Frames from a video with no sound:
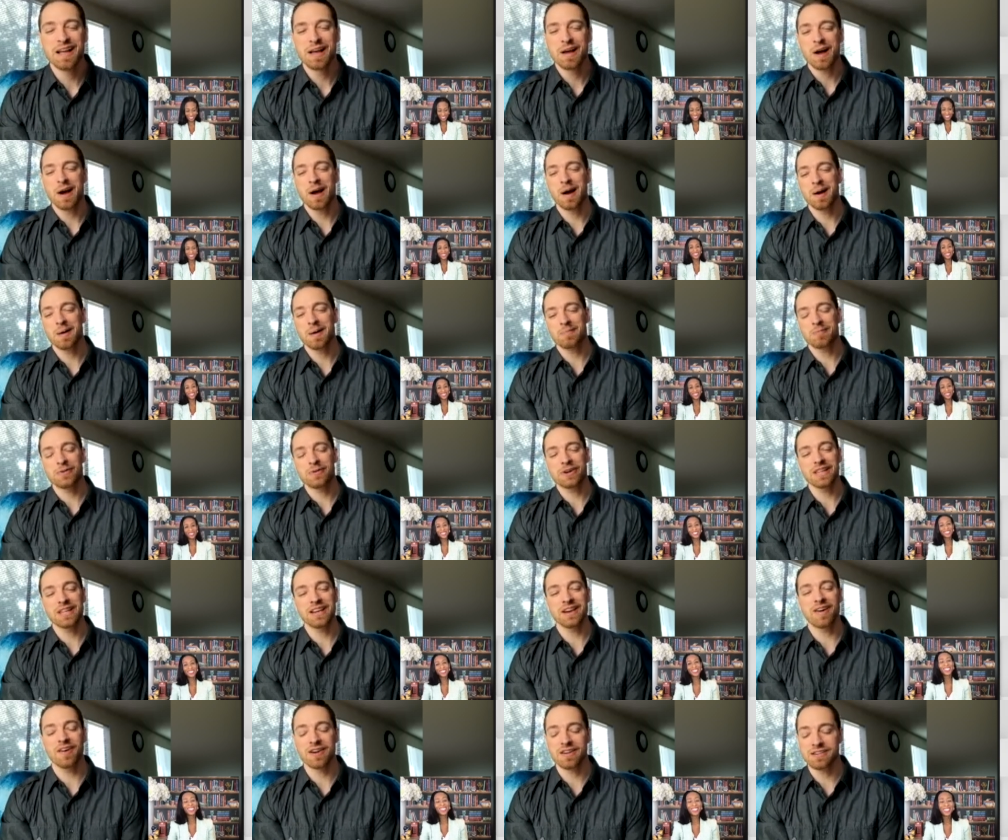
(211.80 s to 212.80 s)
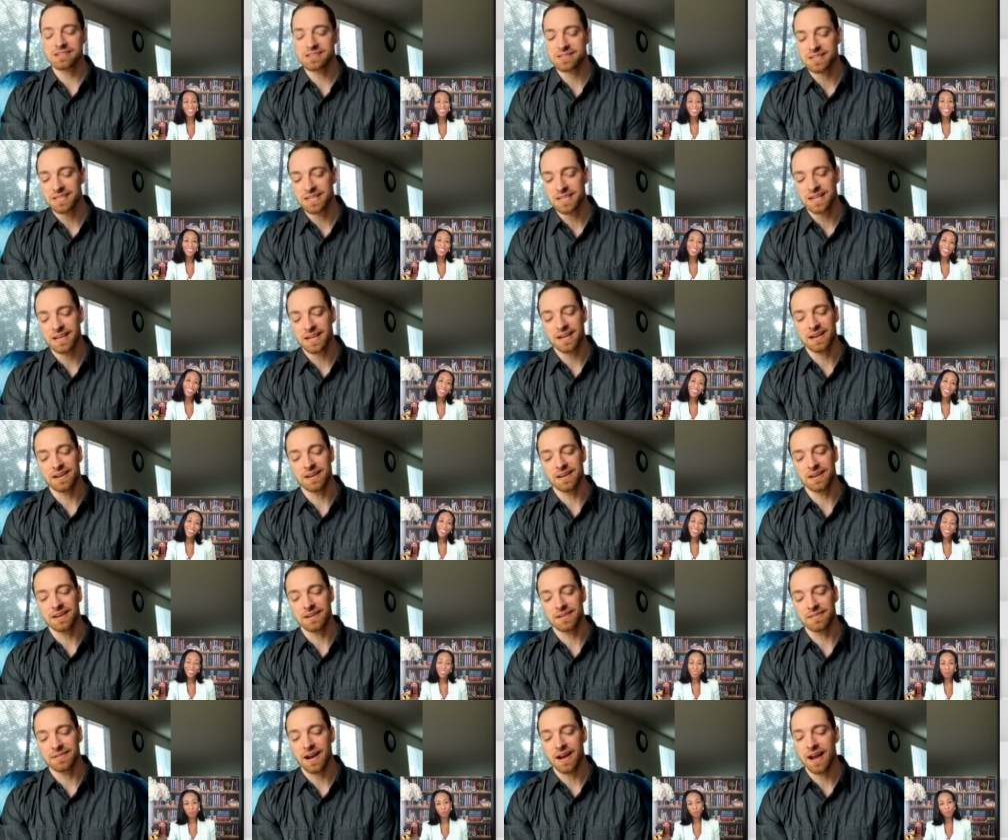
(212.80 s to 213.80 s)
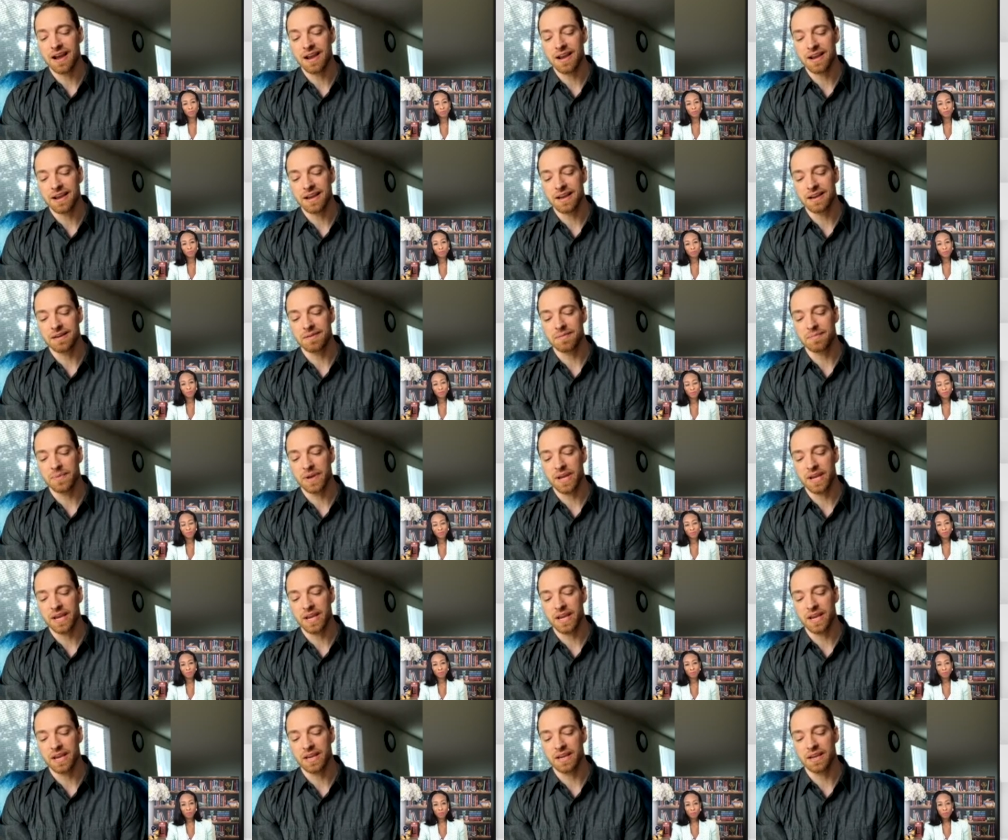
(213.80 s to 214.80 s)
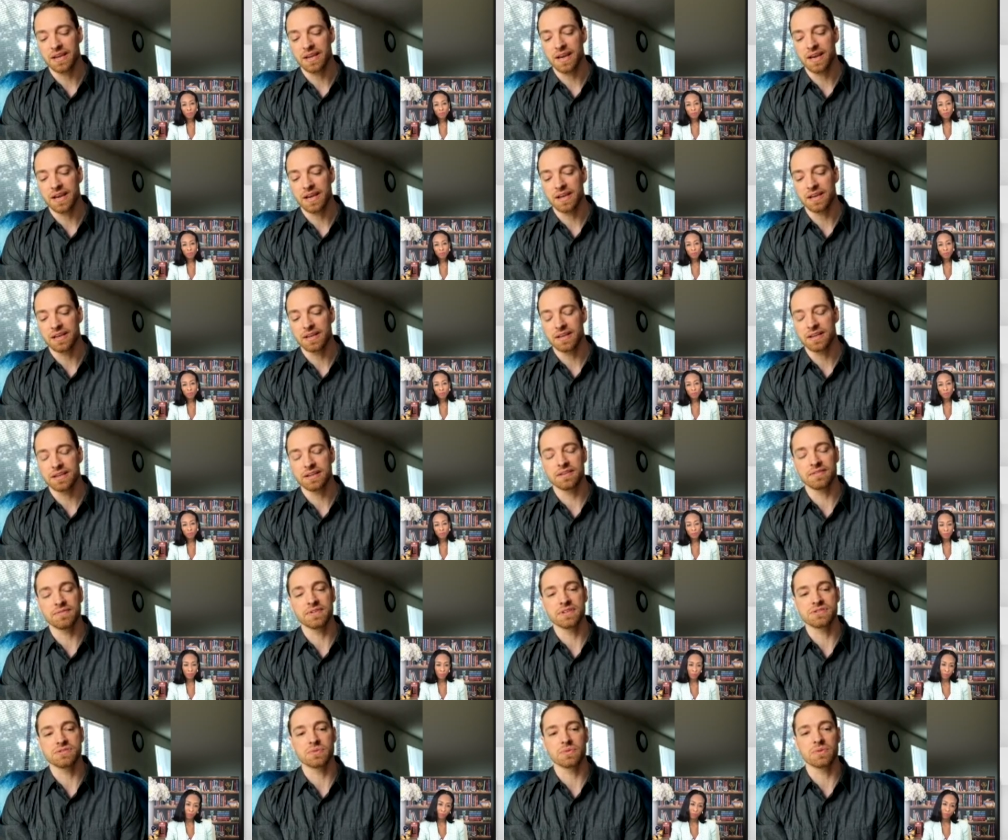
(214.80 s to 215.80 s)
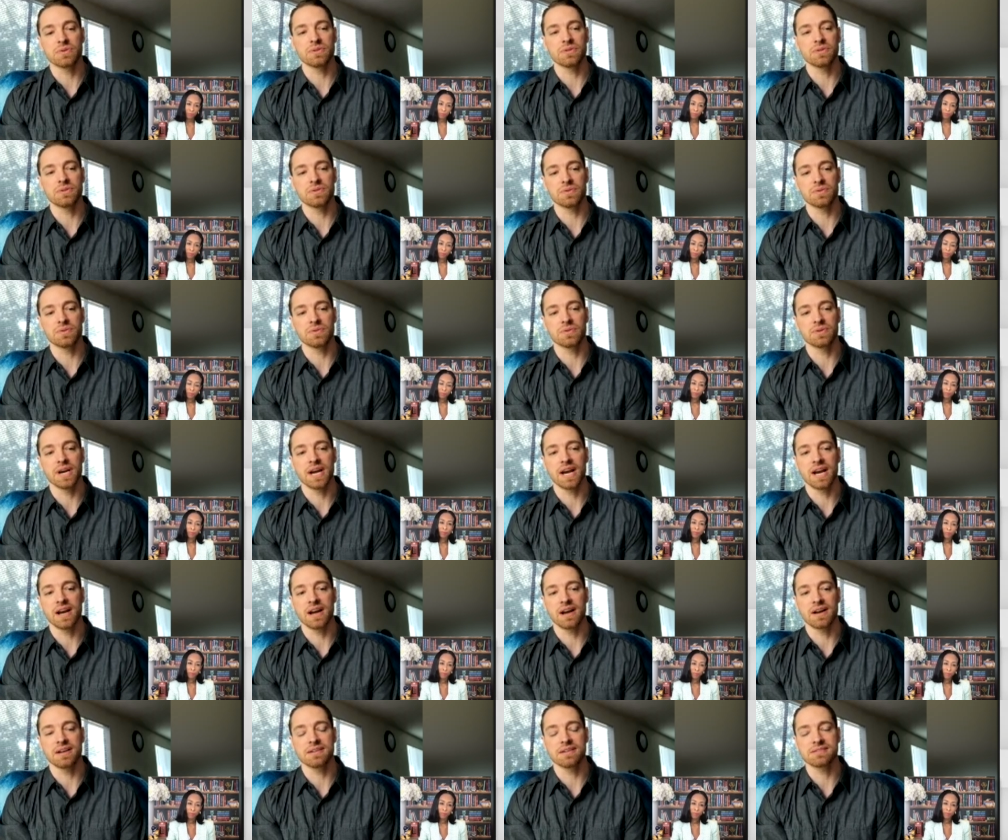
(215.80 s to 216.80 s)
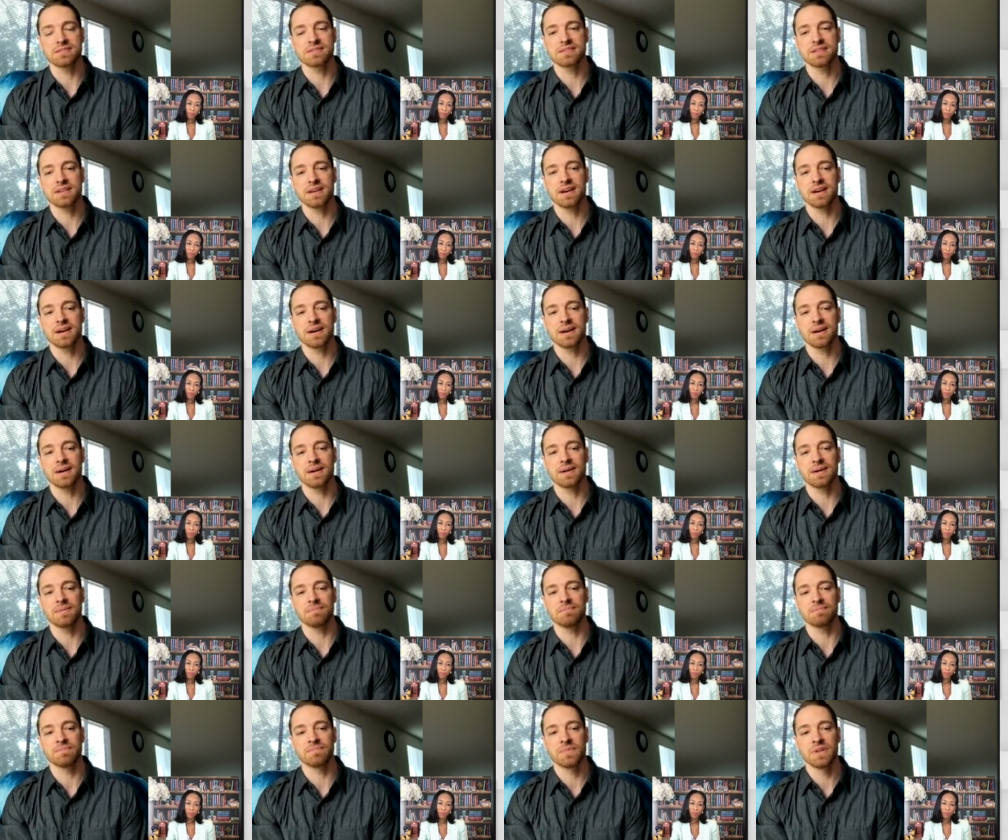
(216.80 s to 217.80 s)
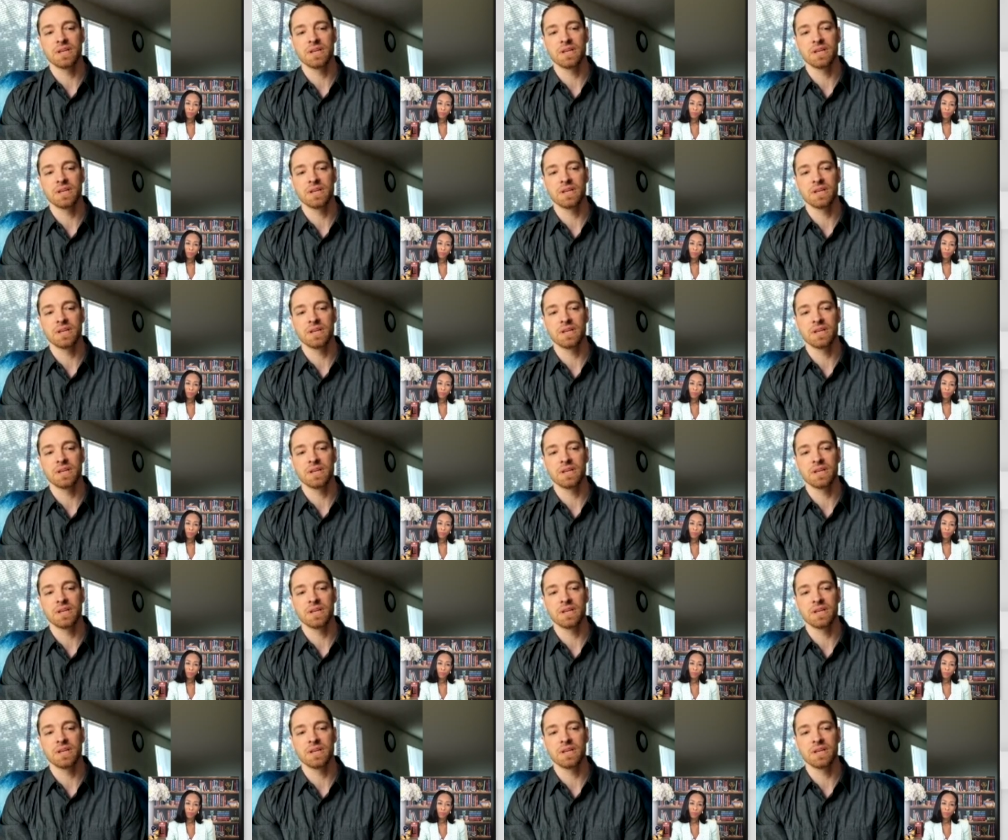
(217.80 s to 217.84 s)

Uh, really honestly uh, i am a, a individual who has um,